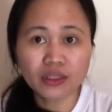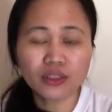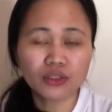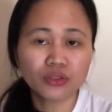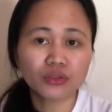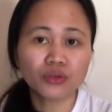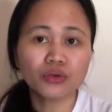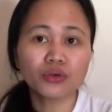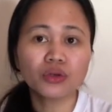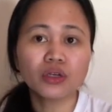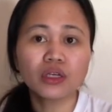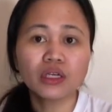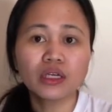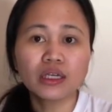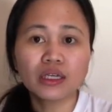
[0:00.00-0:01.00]
So
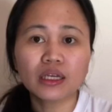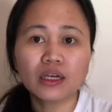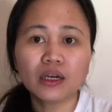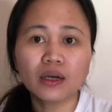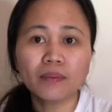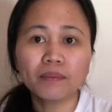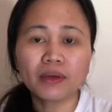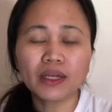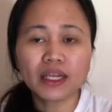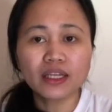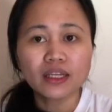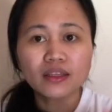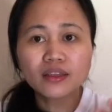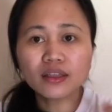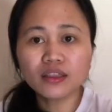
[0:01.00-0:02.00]
pag
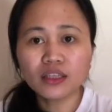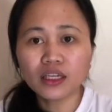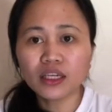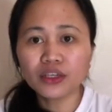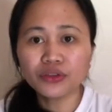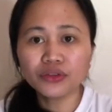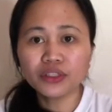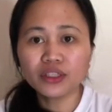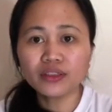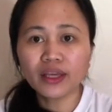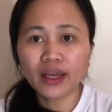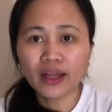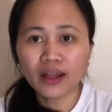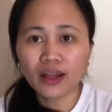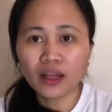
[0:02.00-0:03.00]
anything na you need
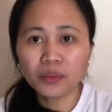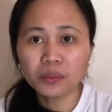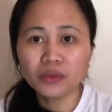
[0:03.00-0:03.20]
help,